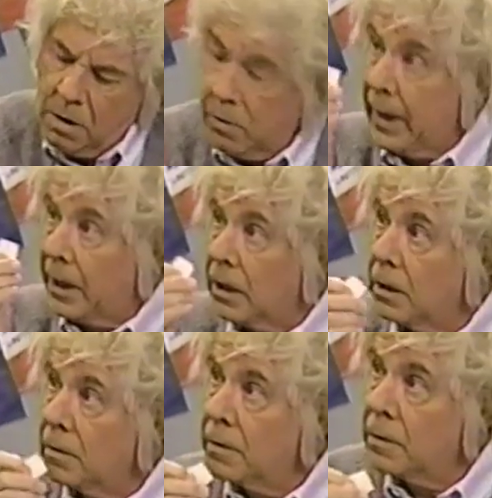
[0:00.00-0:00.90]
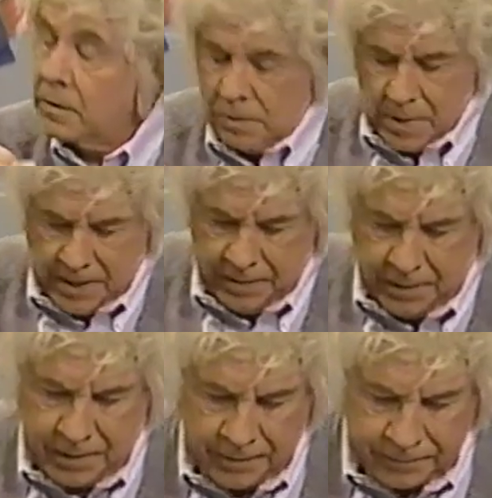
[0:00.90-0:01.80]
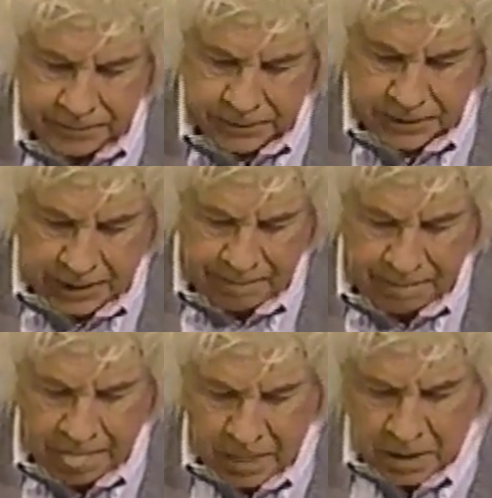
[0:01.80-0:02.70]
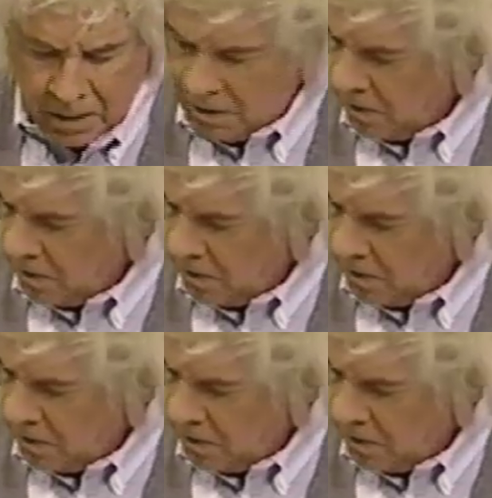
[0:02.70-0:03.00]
Regular. Thank you. Just get it on the